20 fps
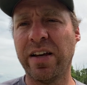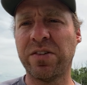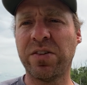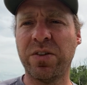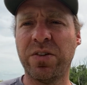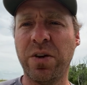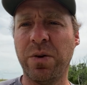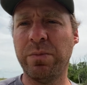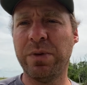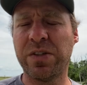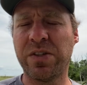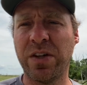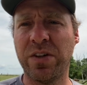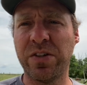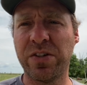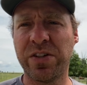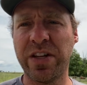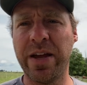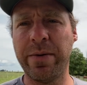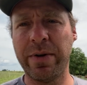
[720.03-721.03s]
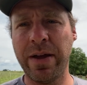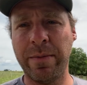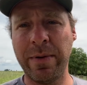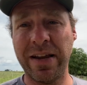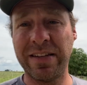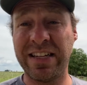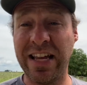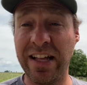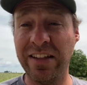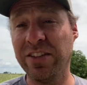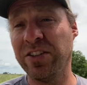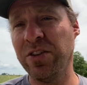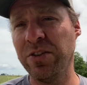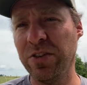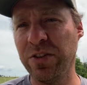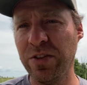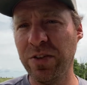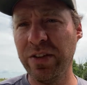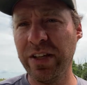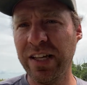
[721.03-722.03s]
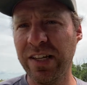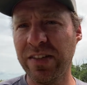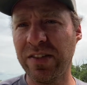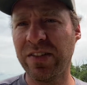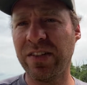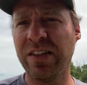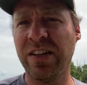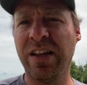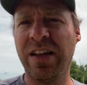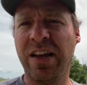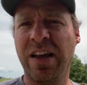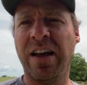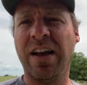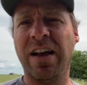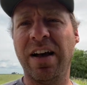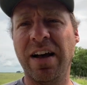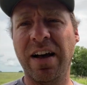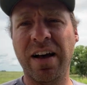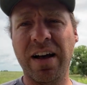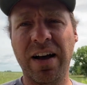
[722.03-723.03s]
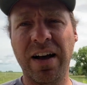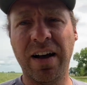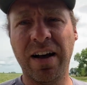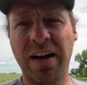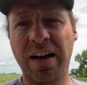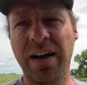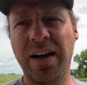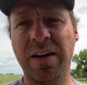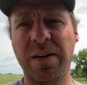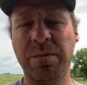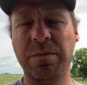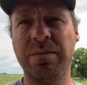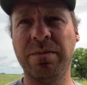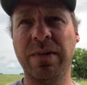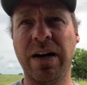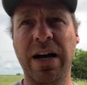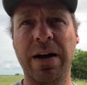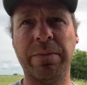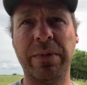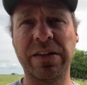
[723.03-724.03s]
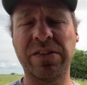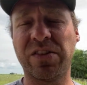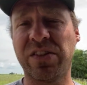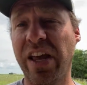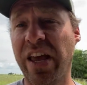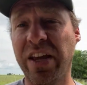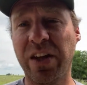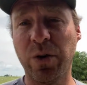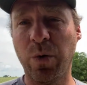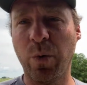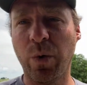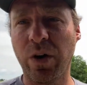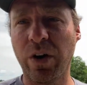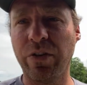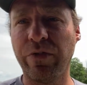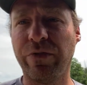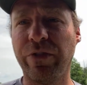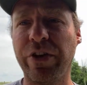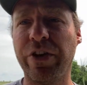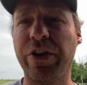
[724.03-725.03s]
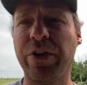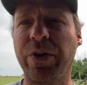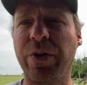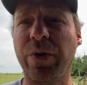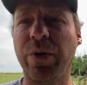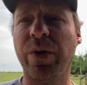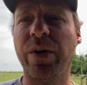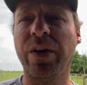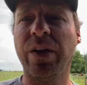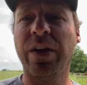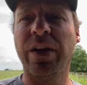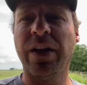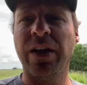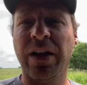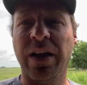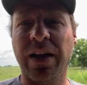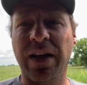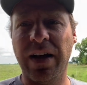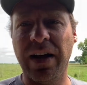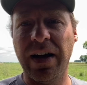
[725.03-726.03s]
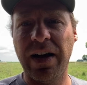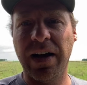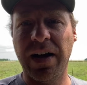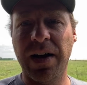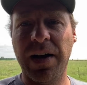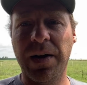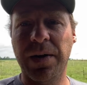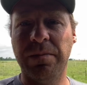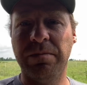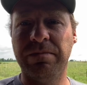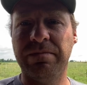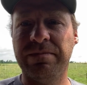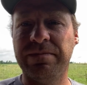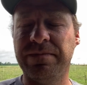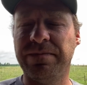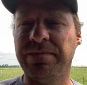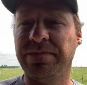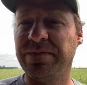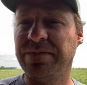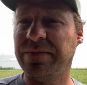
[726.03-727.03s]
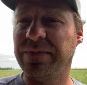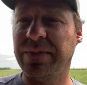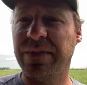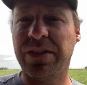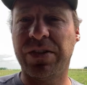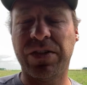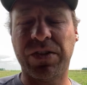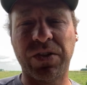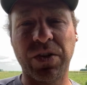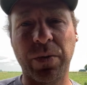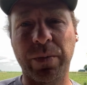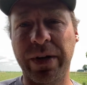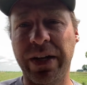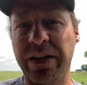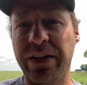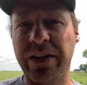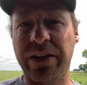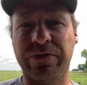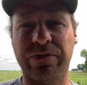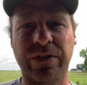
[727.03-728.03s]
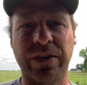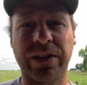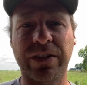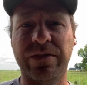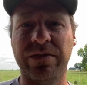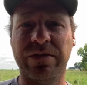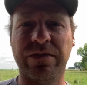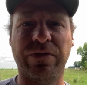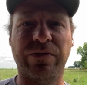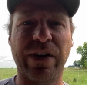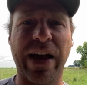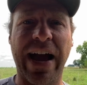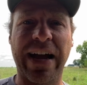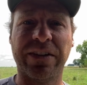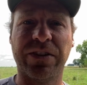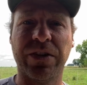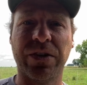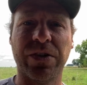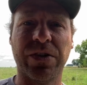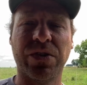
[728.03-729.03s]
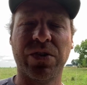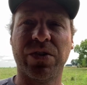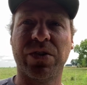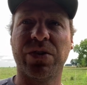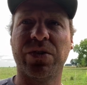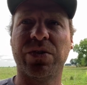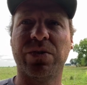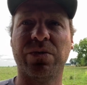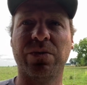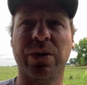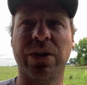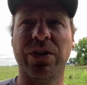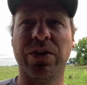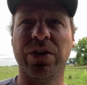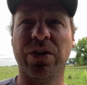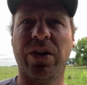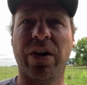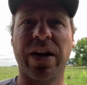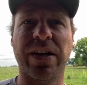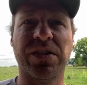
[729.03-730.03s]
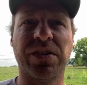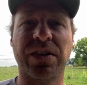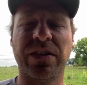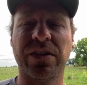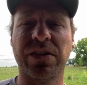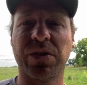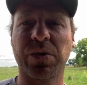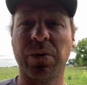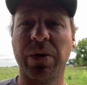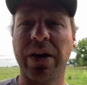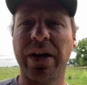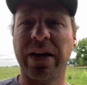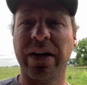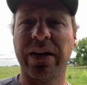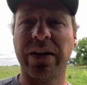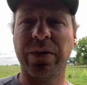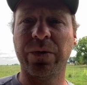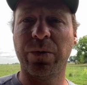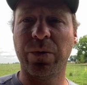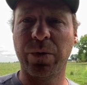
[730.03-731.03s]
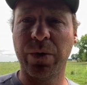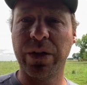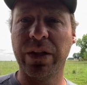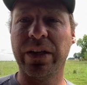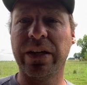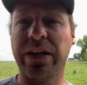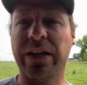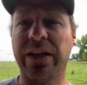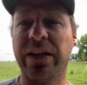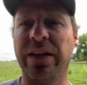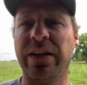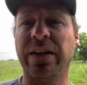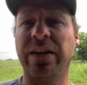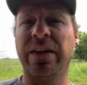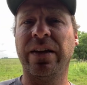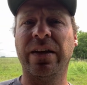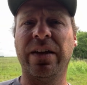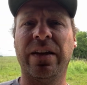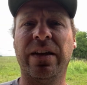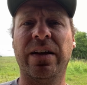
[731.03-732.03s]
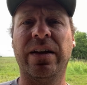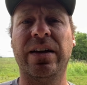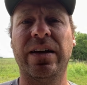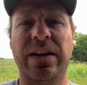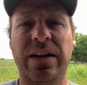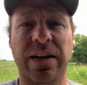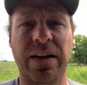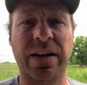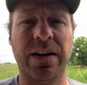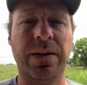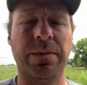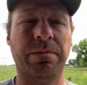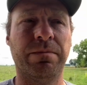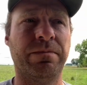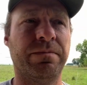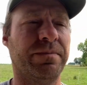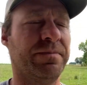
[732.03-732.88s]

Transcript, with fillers: so don't misunderstand me. I'm not telling you to do this. Um, I'm not saying it'll work for you. Um, so many different factors when you're grazing this way. It really, um,